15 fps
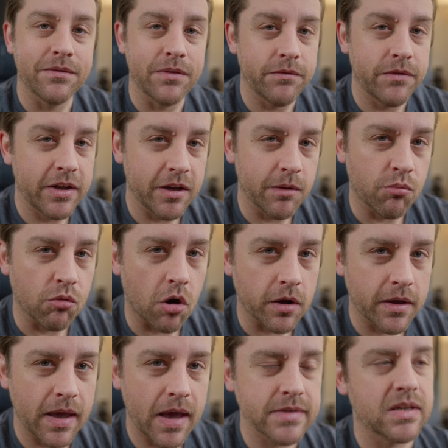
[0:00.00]
of NVIDIA
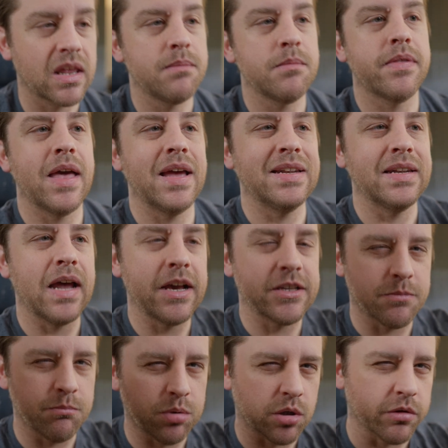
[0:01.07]
Broadcast to give me that
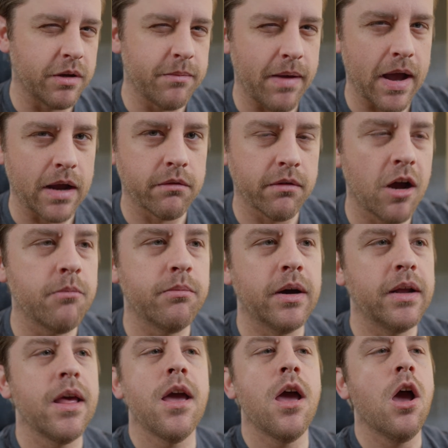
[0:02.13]
nice blurry background,
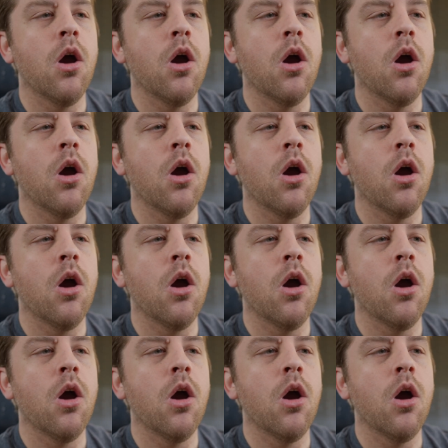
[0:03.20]
but